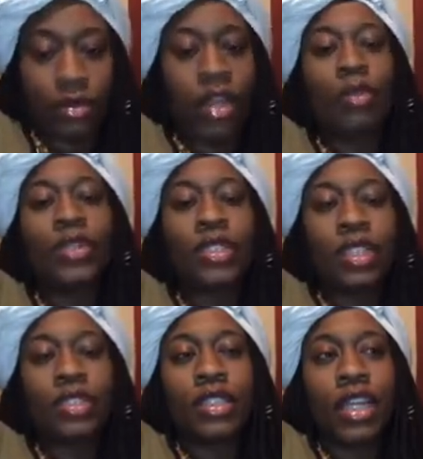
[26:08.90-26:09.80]

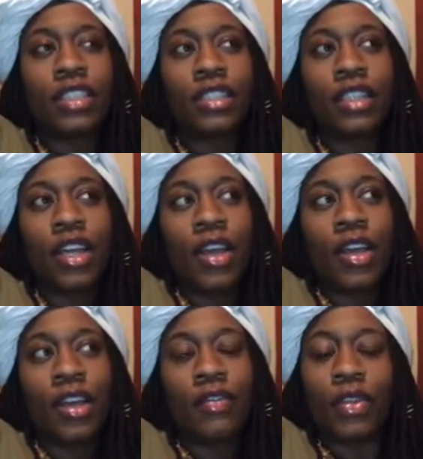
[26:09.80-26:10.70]
Resuscitation.
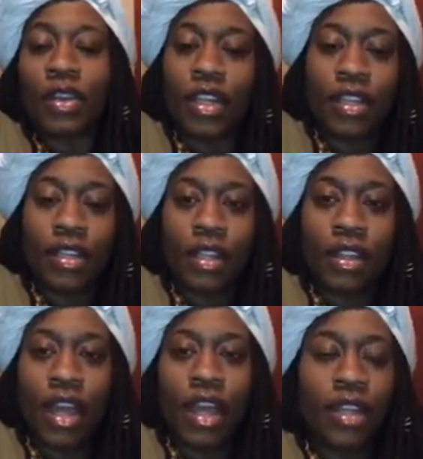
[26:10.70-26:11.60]
If you're needing
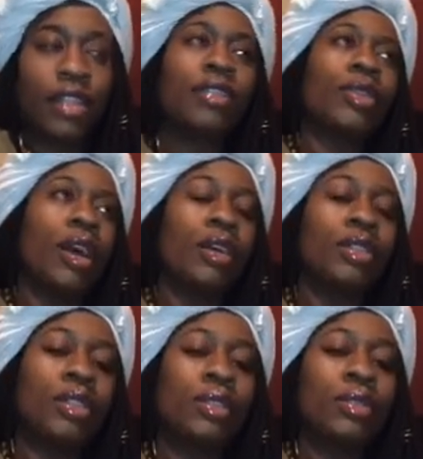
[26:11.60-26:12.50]
that, you can
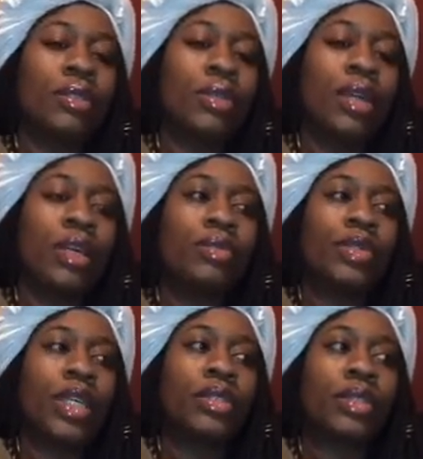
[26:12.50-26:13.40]
also um,
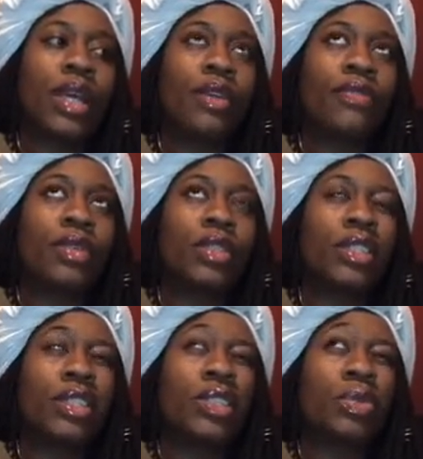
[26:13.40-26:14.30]
schedule that for
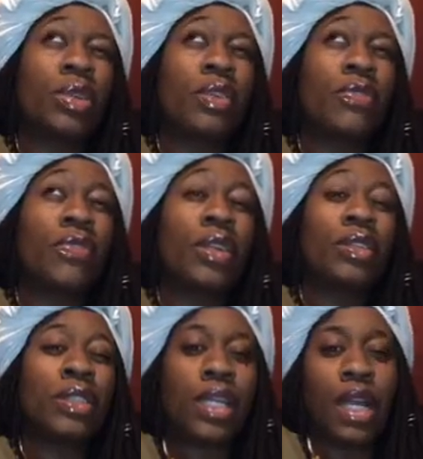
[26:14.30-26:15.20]
the
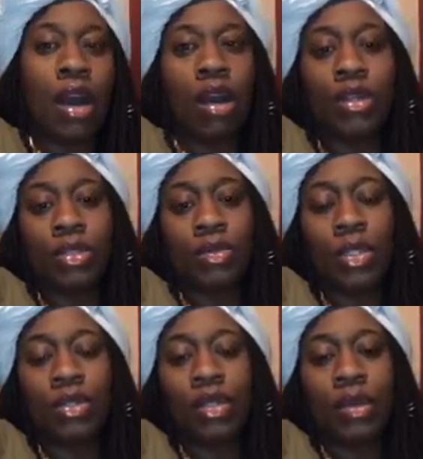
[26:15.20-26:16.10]
21st. And I'll also be
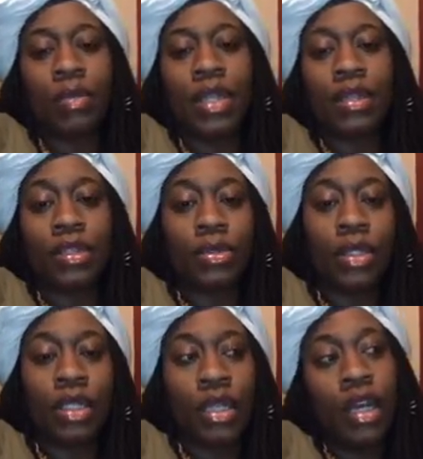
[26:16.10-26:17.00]
doing a meet the
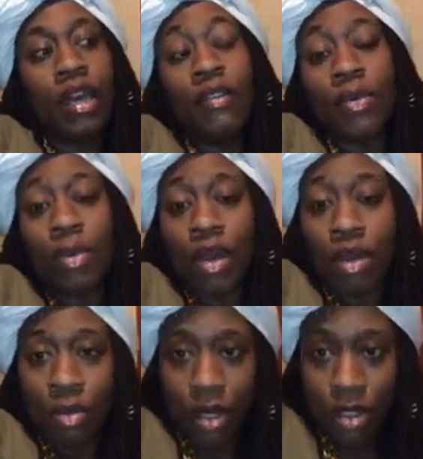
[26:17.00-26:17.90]
doula. If you want to know
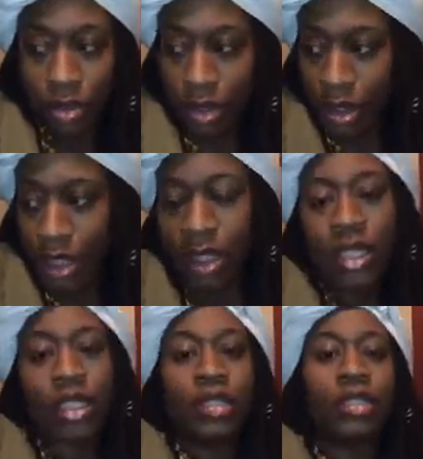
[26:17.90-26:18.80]
what a doula
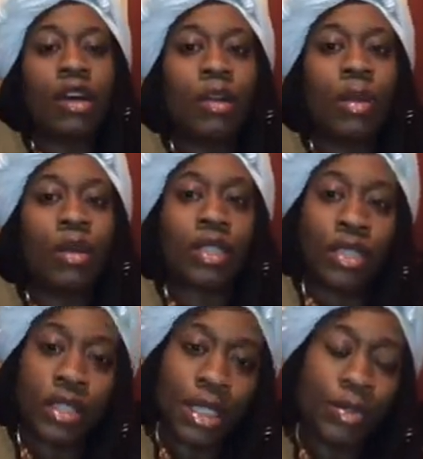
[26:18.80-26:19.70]
does, and talk about
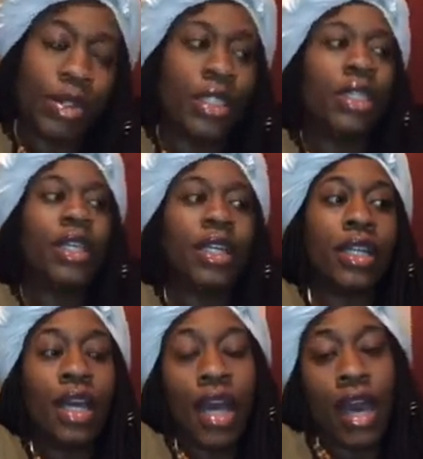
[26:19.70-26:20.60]
conception and
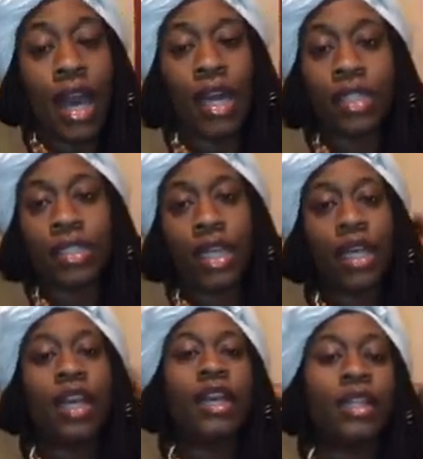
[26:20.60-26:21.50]
how to take
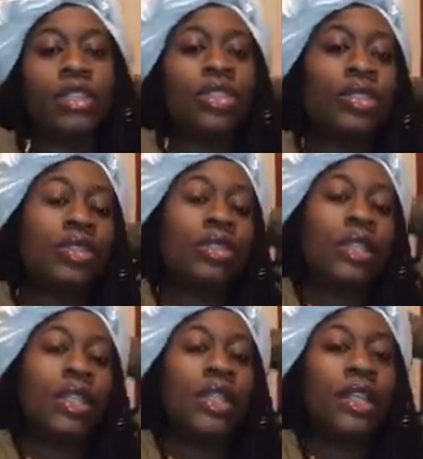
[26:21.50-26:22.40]
care of your
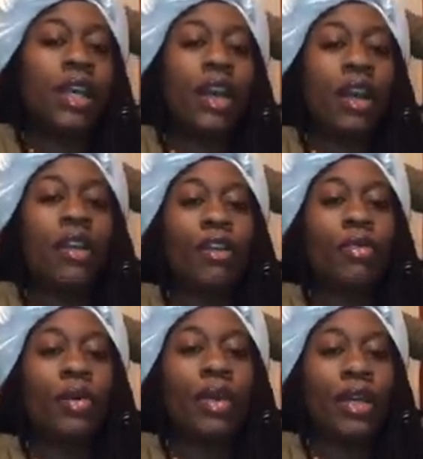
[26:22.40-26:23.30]
children,
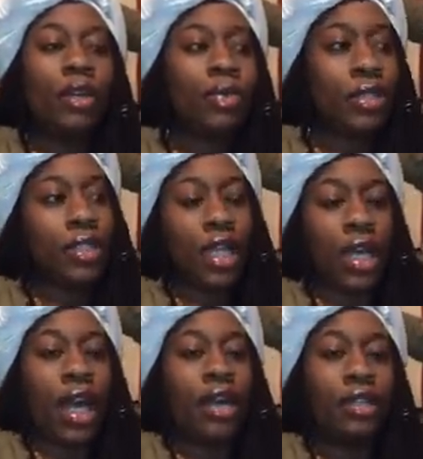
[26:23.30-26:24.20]
herbal helpers, like
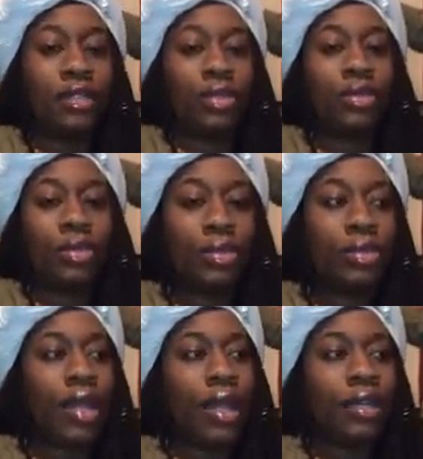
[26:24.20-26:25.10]
how to
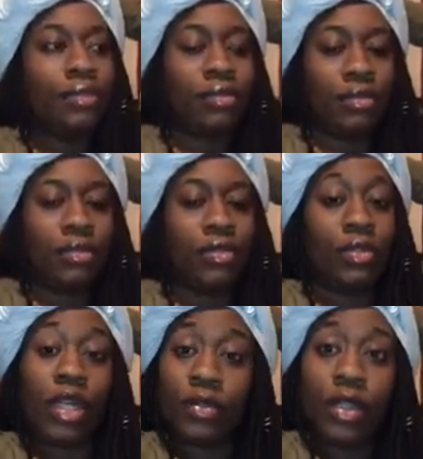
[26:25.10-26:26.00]
like
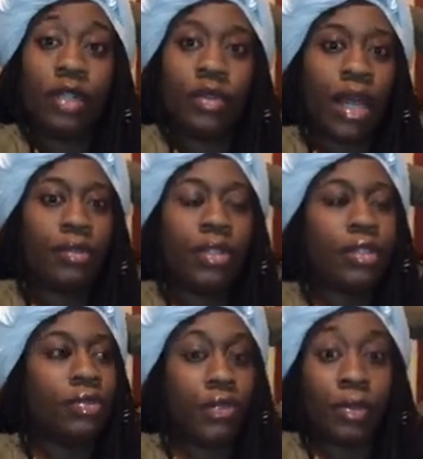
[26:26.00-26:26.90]
really like
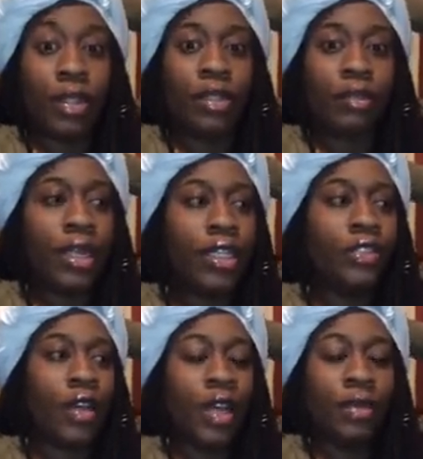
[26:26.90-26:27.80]
real for real raise
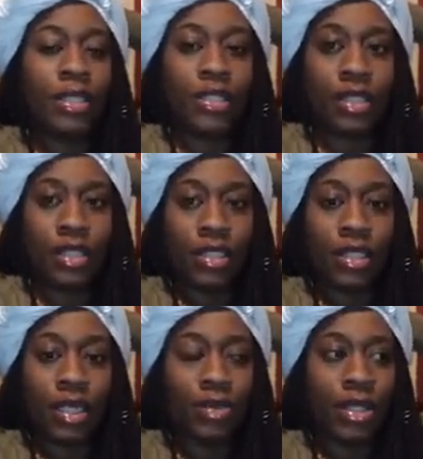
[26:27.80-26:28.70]
families and
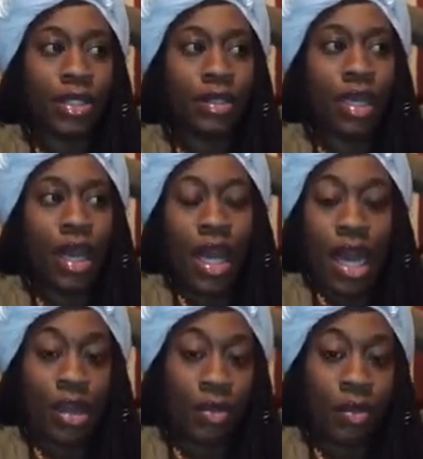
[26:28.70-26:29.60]
conception, how
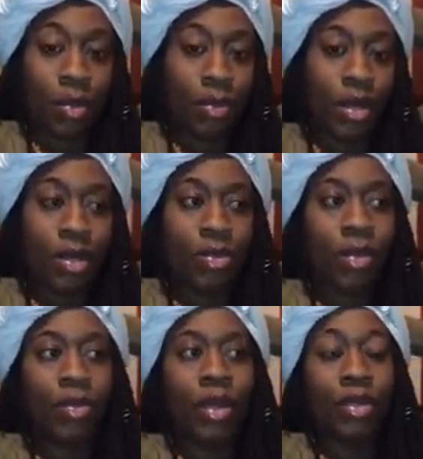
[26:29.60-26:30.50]
you want to birth, what
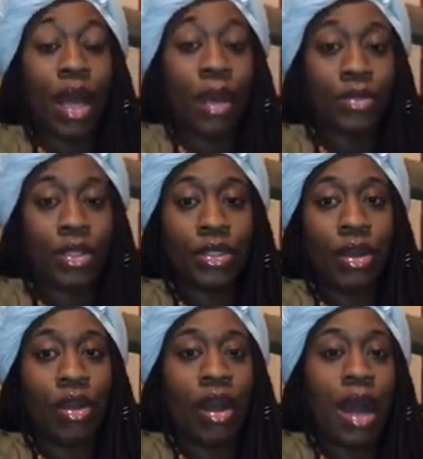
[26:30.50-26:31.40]
birth options
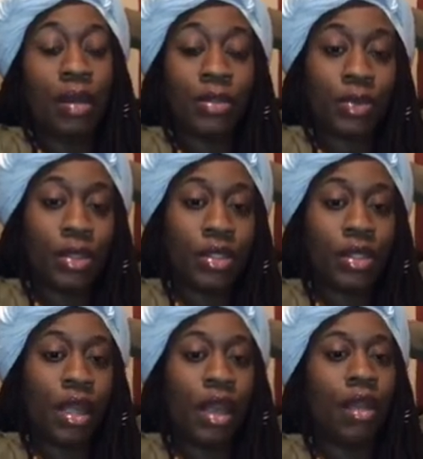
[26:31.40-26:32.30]
are, hospitals in
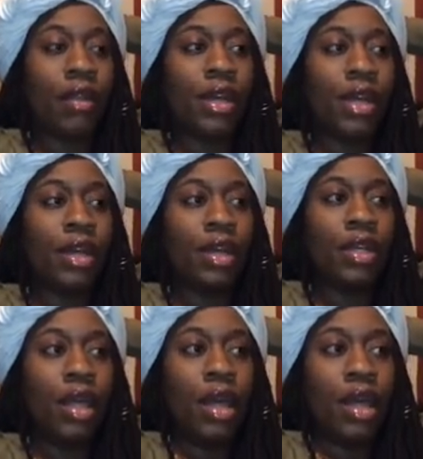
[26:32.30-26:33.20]
the area,
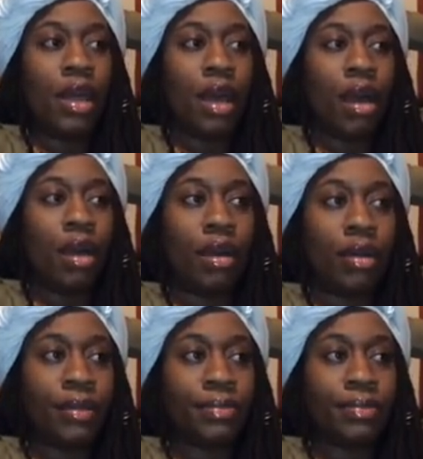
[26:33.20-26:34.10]

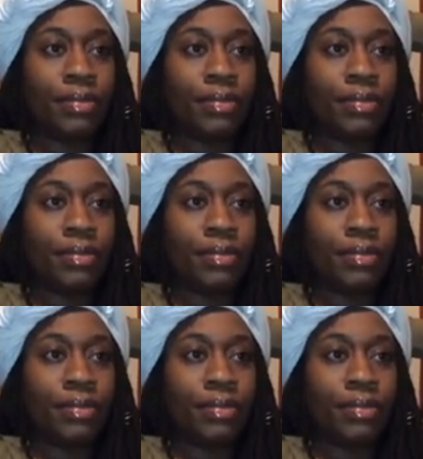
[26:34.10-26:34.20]
um,